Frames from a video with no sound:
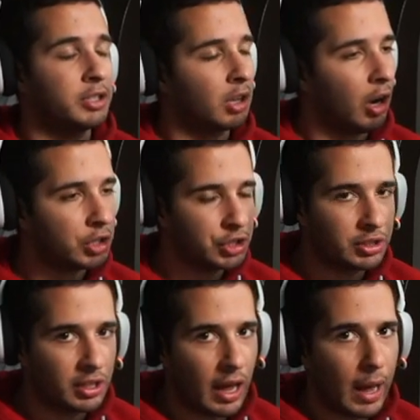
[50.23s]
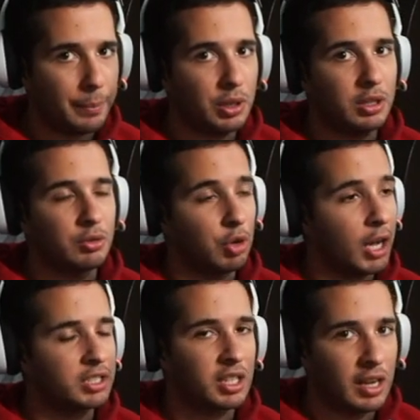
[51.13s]
Cautions can happen,
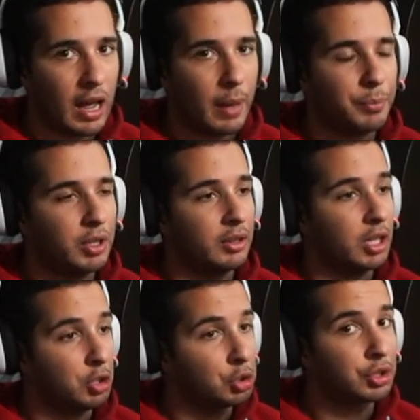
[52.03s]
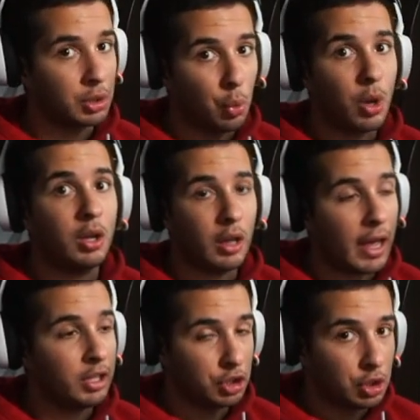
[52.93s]
wrecks can happen. They usually will
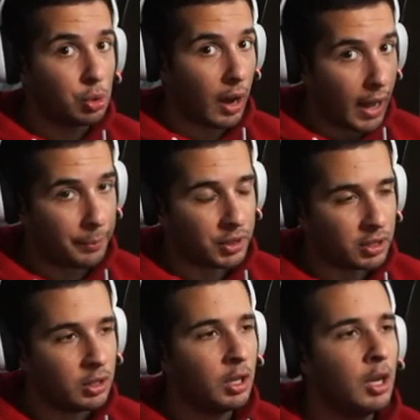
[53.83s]
and do happen.